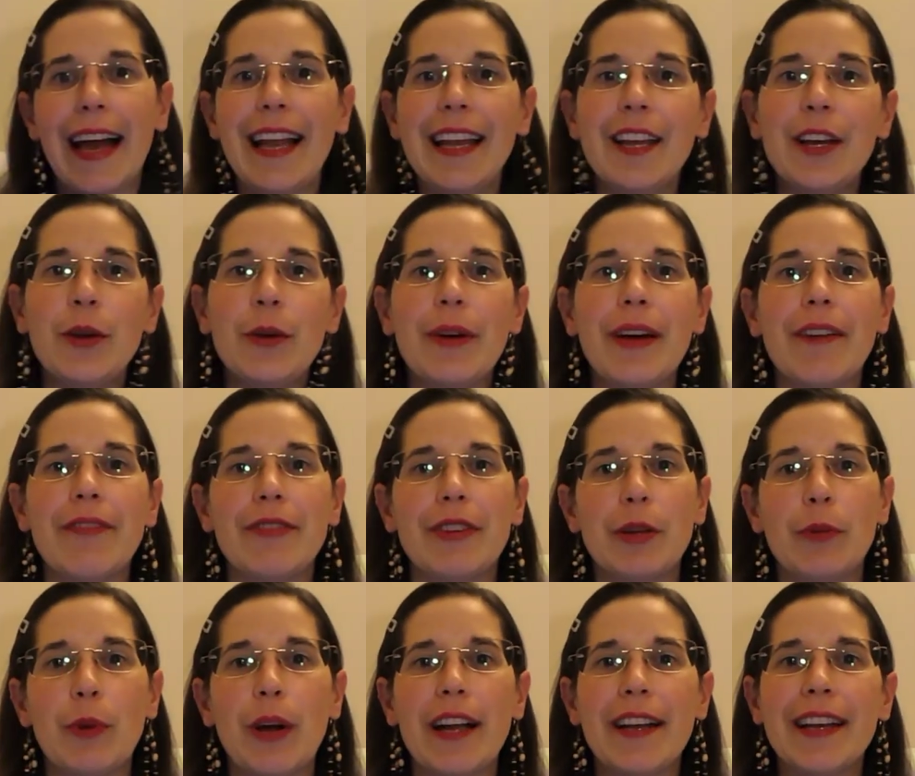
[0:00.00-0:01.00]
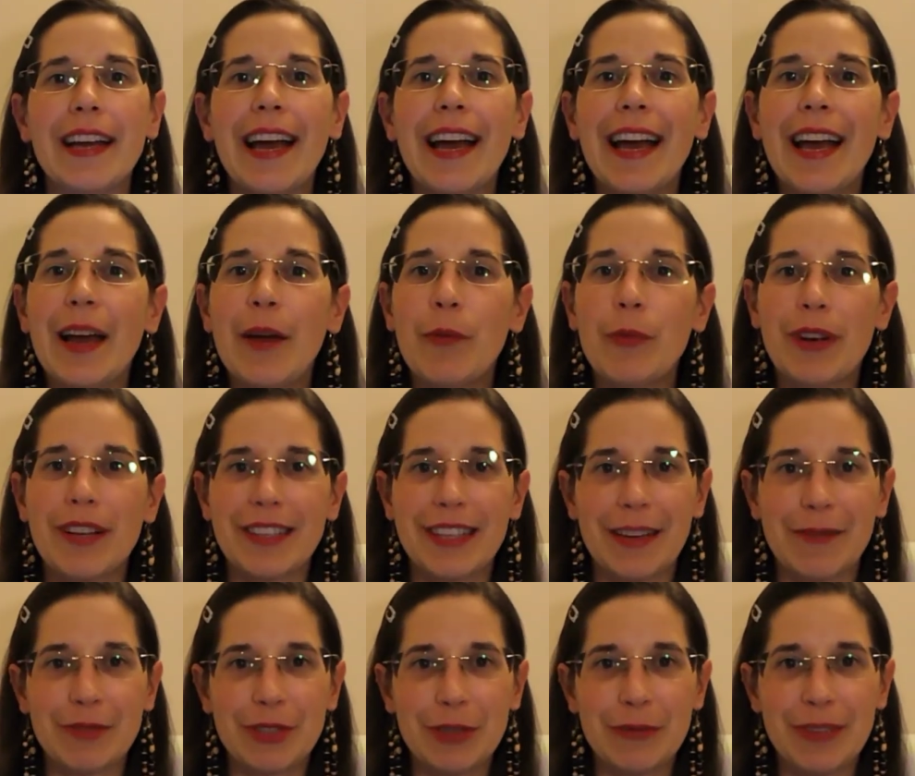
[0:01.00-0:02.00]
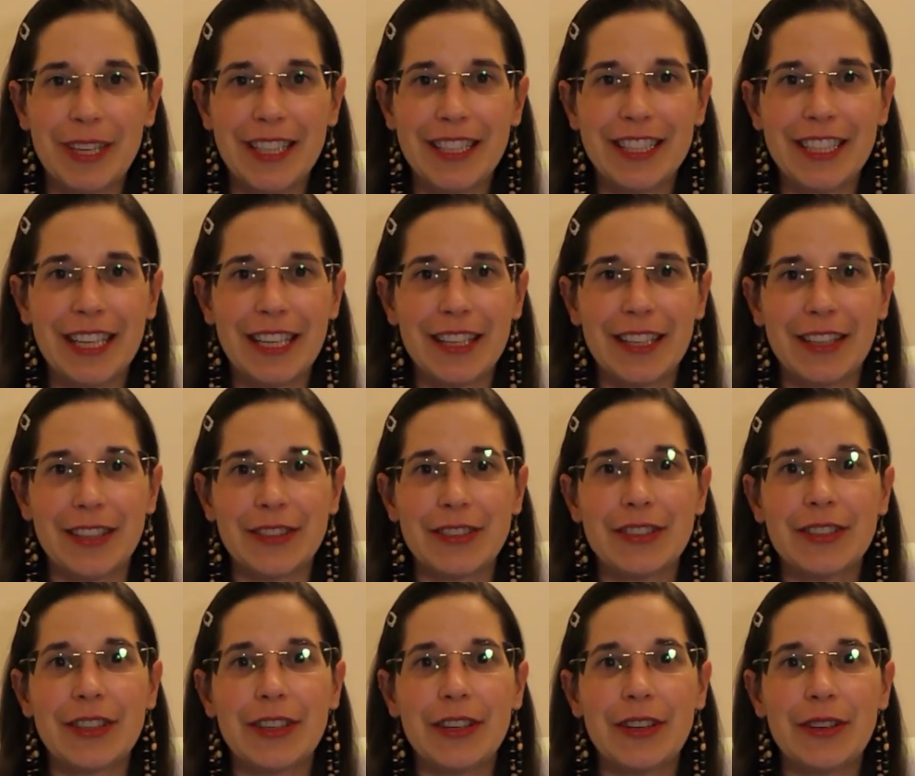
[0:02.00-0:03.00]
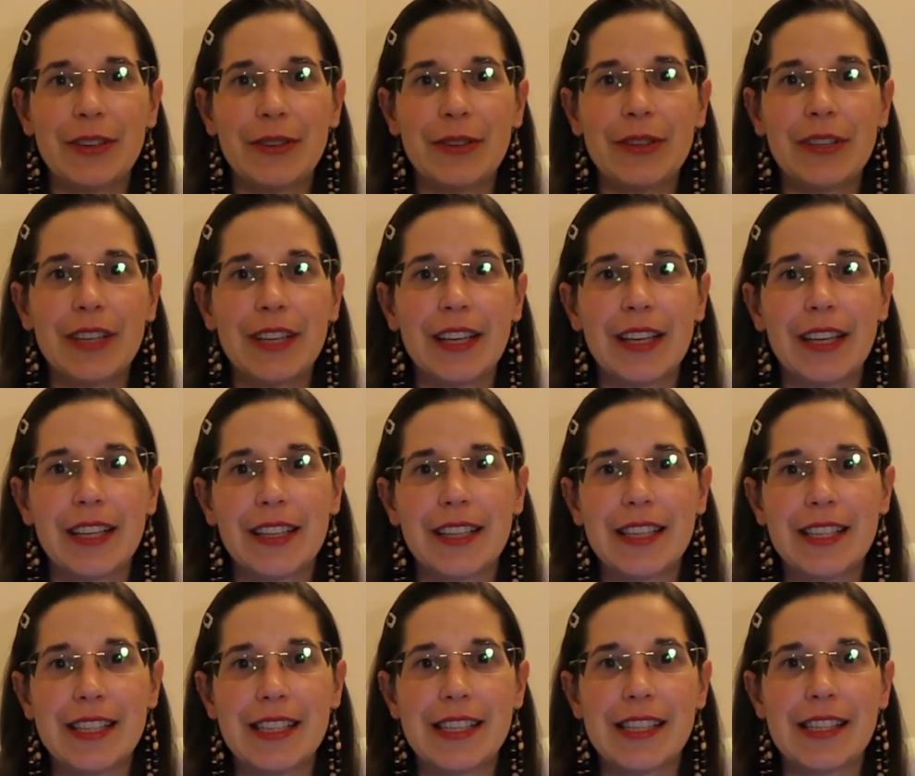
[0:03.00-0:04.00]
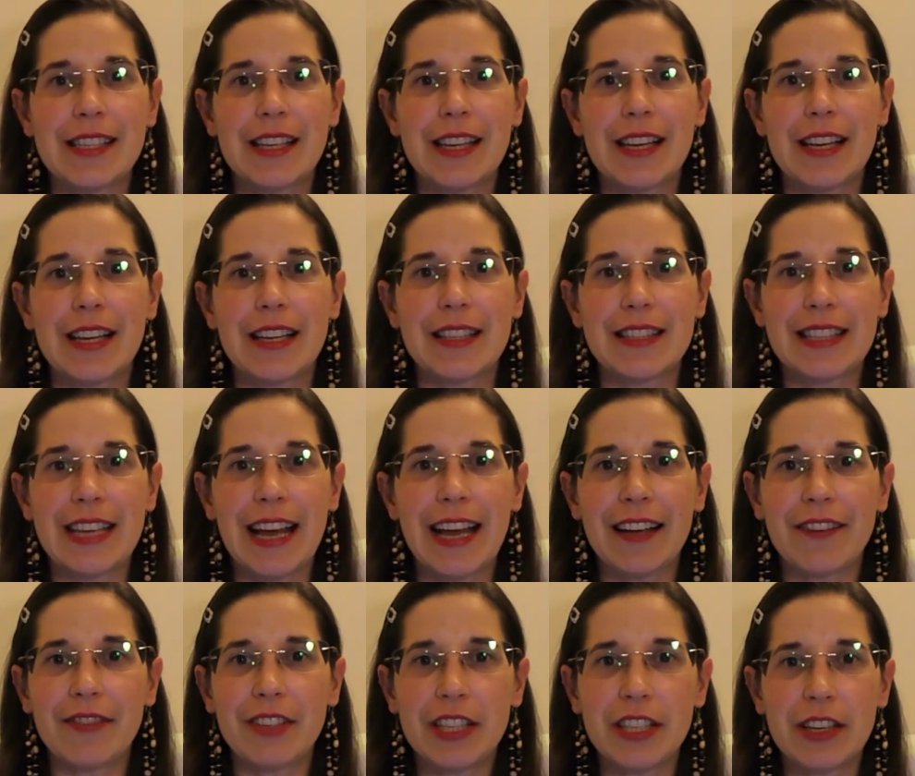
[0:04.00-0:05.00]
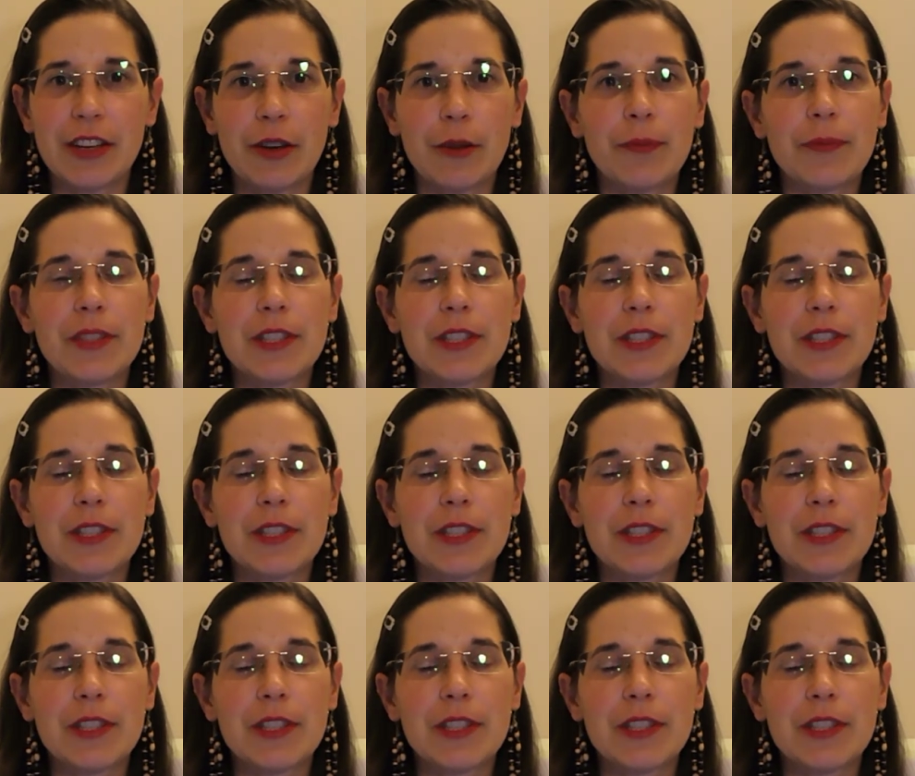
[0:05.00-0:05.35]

Hello everyone and welcome to my channel. So this is a tag video.